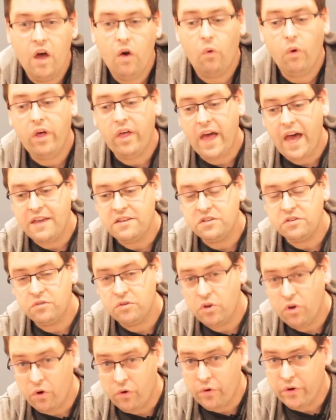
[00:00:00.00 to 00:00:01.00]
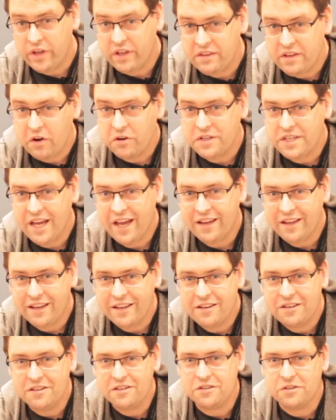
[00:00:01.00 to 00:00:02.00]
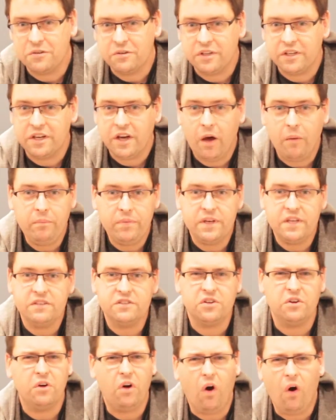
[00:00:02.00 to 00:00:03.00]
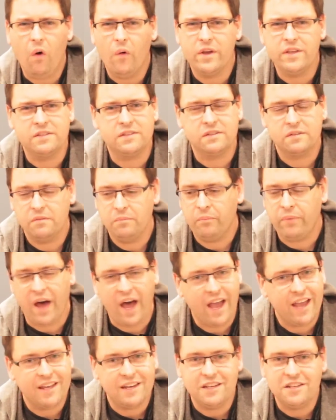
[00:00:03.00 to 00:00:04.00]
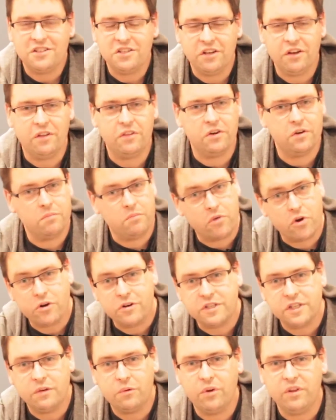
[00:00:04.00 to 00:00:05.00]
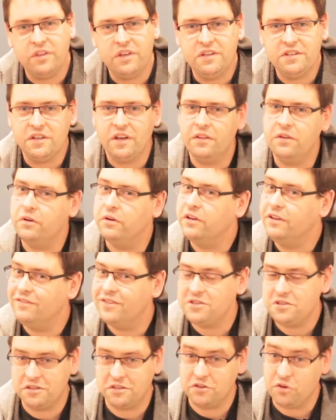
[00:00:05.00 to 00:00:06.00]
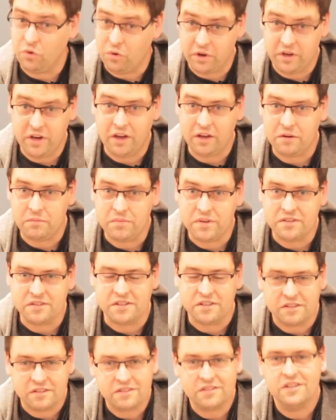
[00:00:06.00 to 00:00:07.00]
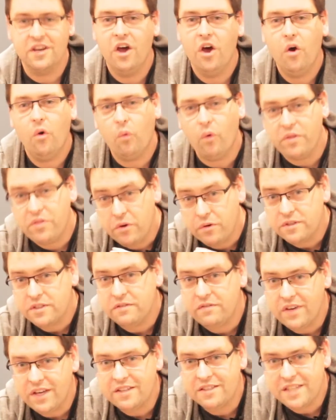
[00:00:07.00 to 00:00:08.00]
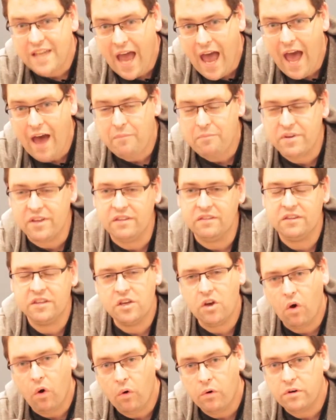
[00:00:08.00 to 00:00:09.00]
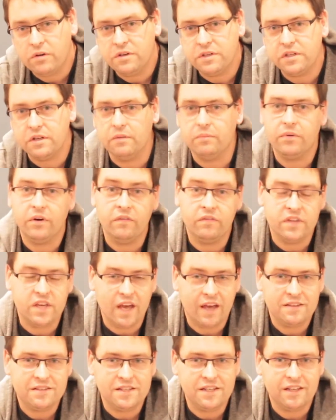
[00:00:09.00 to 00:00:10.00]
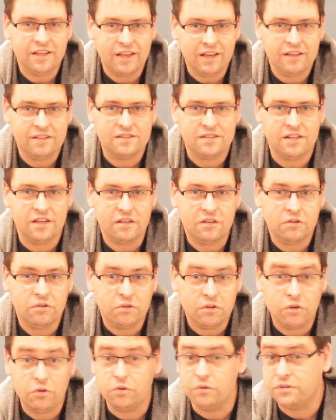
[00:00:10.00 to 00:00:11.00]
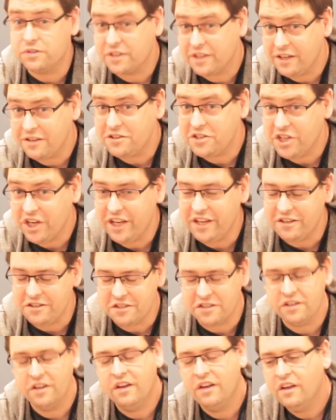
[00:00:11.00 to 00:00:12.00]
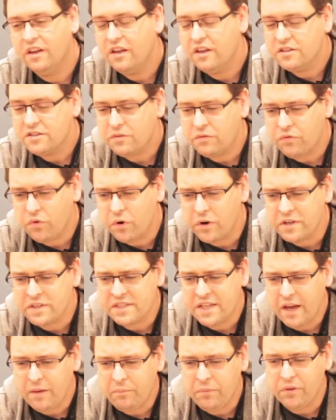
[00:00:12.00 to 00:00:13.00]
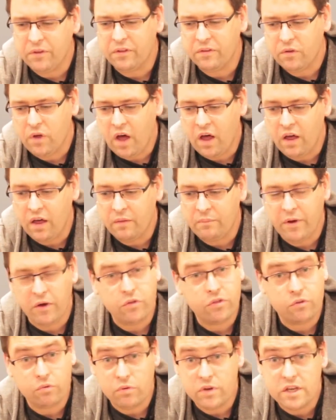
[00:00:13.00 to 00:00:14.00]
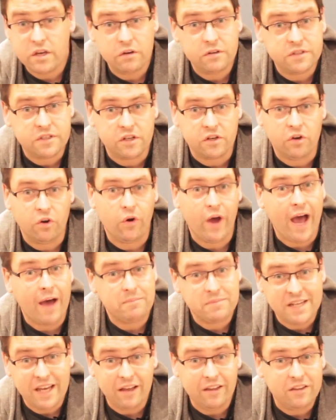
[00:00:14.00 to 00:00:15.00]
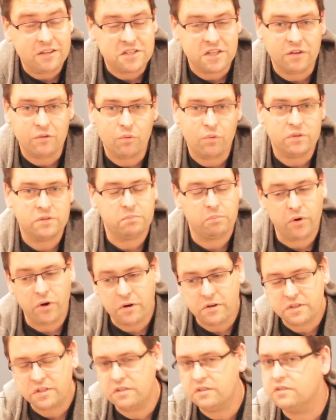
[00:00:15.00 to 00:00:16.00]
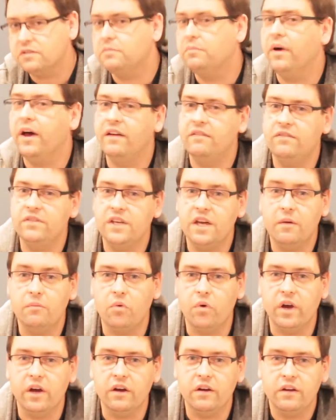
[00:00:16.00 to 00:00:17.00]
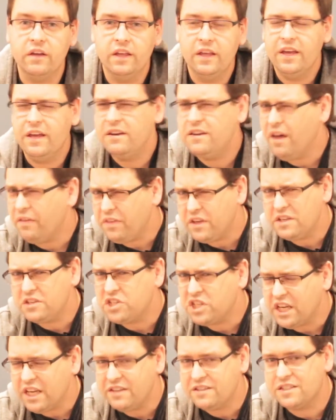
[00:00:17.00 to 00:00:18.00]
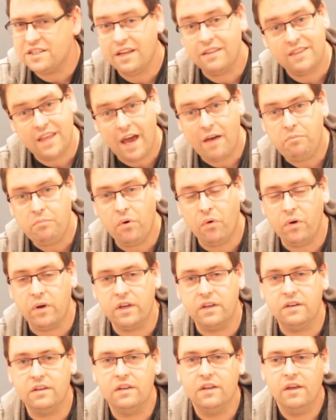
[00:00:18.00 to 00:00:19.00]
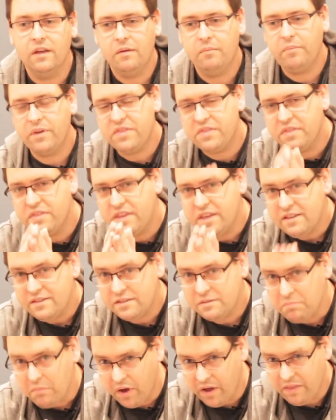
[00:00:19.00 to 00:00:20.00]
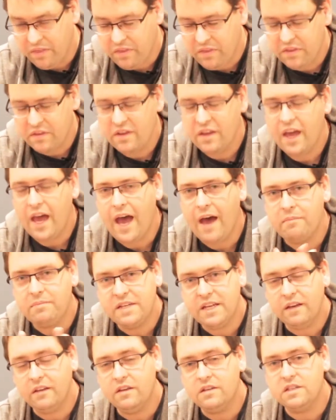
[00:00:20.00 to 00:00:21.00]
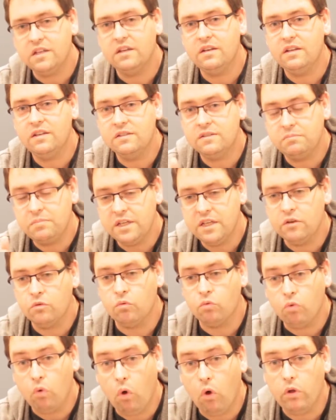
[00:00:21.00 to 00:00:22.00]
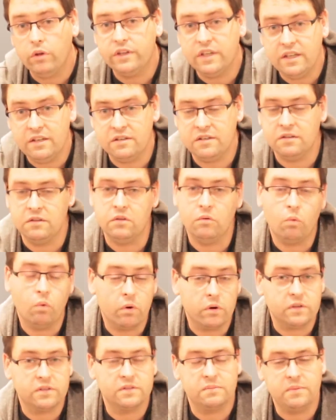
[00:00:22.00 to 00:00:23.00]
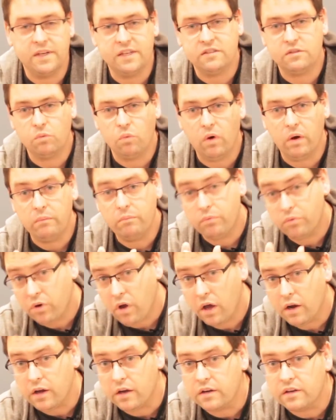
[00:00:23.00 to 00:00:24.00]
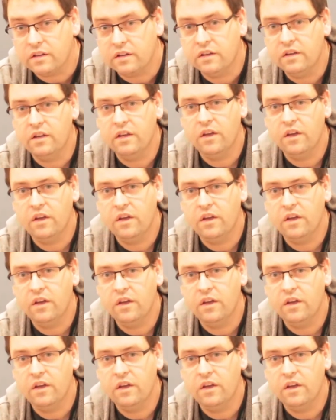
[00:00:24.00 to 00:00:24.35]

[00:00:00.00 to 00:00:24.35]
Well, as you know, in our tech industry, companies are always buying each other, merging with each other, or even just going out of business. When those events happen, the ownership of the SDKs that you use can change. So for example, about 3 years ago, Apteligent was purchased by VMware. Nothing changed at that point, but this month, Apteligent is being rolled into the Workspace ONE product.